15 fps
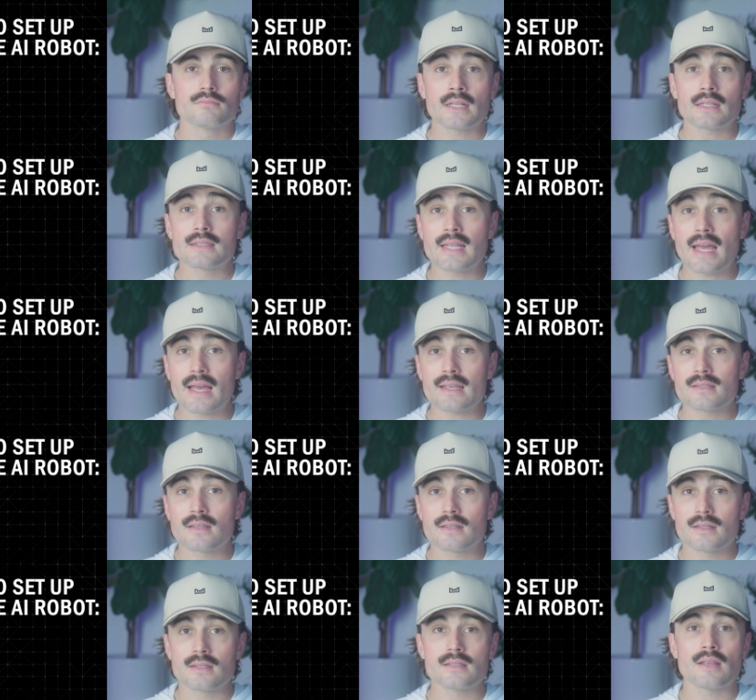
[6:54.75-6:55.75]
Click
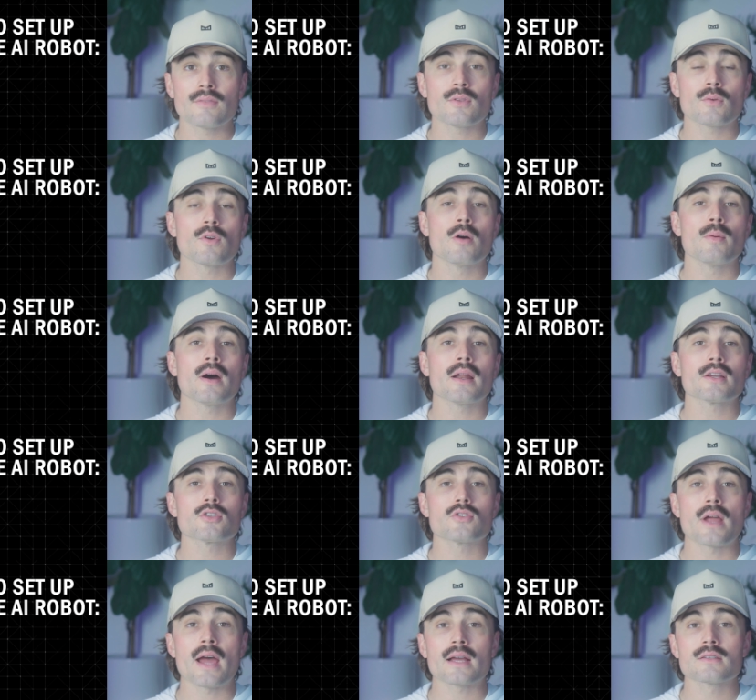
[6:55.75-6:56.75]
test to see if the robot
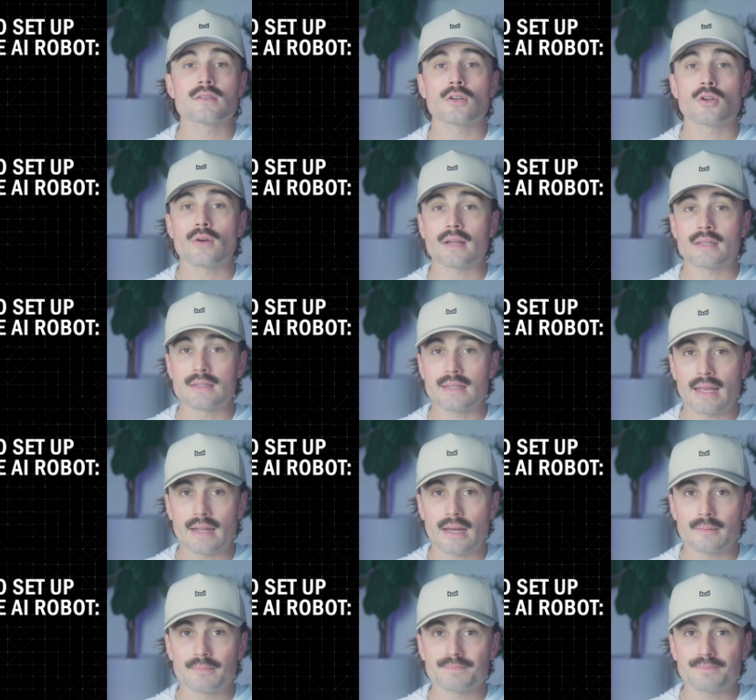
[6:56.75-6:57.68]
extracts the correct data.